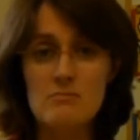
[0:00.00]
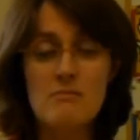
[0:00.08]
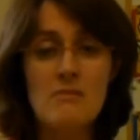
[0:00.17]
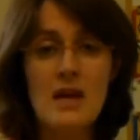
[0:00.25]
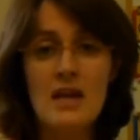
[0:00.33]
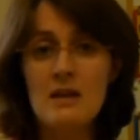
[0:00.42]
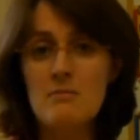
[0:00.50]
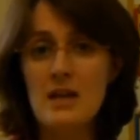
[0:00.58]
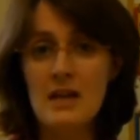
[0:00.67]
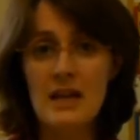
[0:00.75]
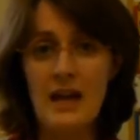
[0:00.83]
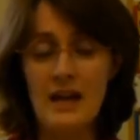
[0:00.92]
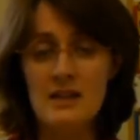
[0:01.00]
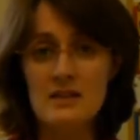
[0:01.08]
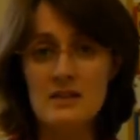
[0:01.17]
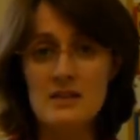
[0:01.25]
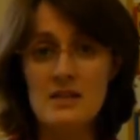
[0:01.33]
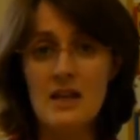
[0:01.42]
Many, many
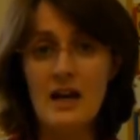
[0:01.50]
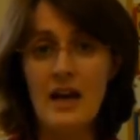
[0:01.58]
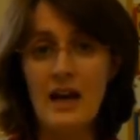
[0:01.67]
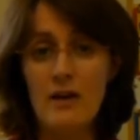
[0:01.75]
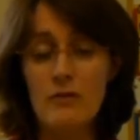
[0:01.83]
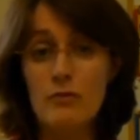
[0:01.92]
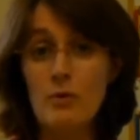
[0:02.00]
adults have